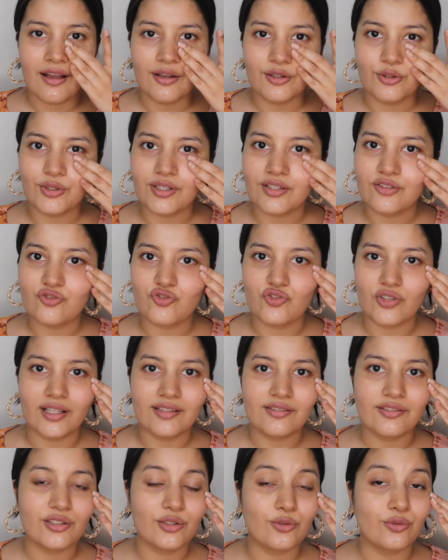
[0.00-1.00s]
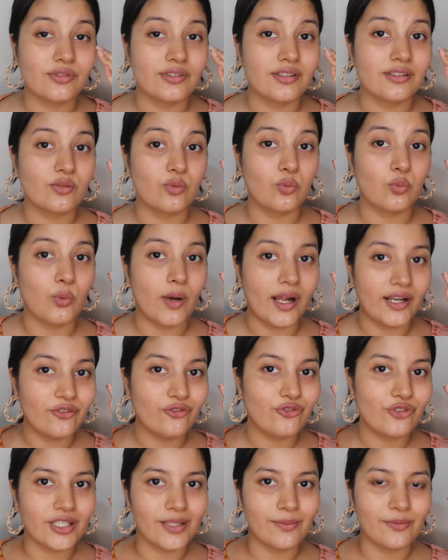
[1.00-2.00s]
You can just use this
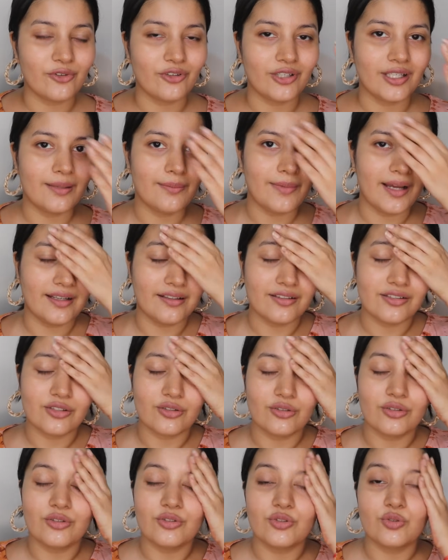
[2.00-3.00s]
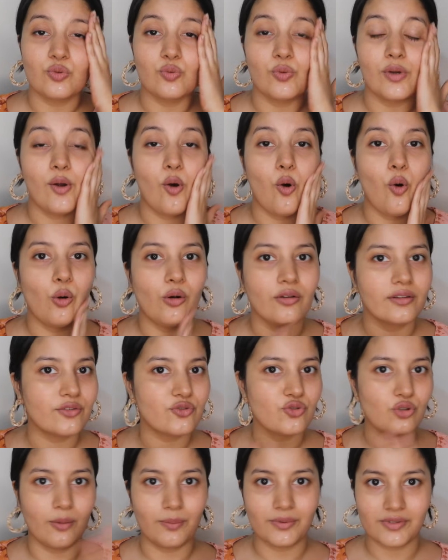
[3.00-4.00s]
one Dream Cream and it's going to do all the
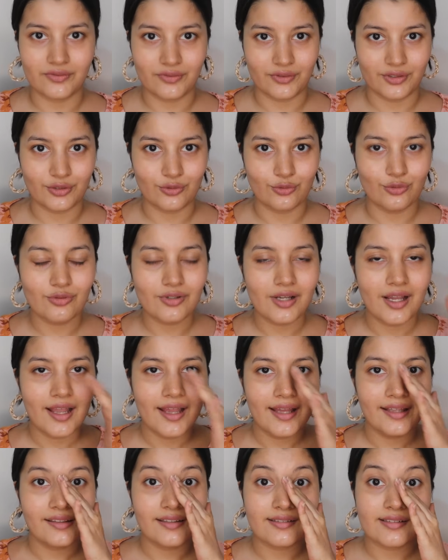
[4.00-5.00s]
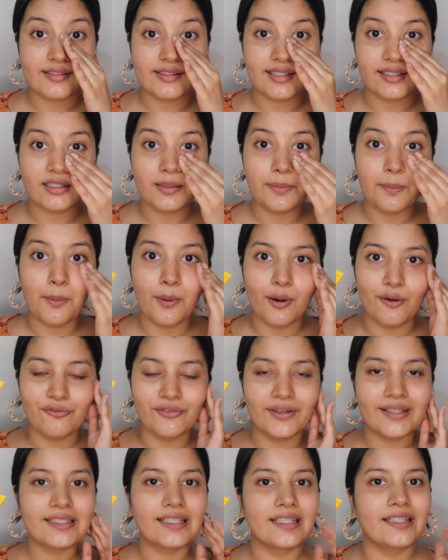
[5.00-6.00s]
jobs for you. This is like the
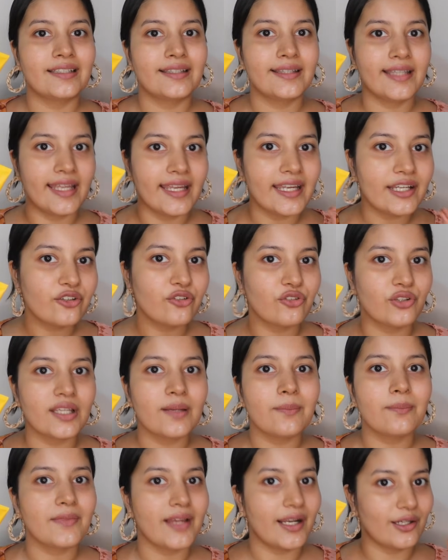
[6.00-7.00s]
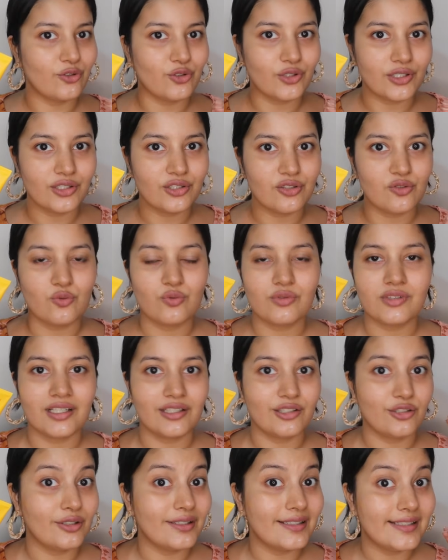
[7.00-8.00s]
perfect day cream that you can use
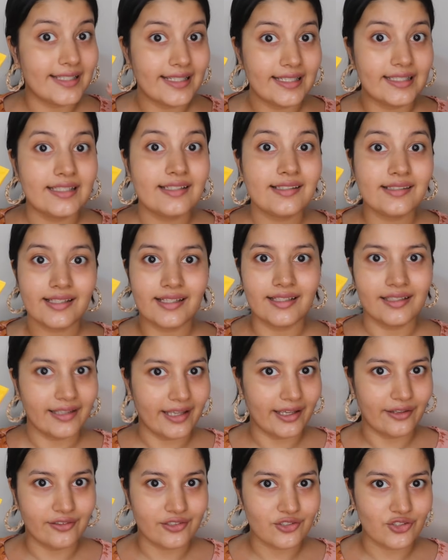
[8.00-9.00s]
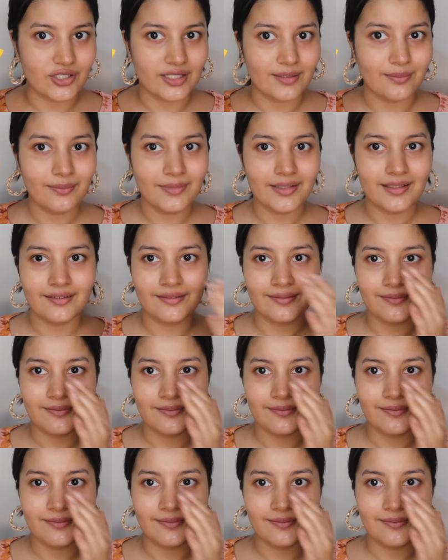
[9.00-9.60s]
in your daily skincare regime.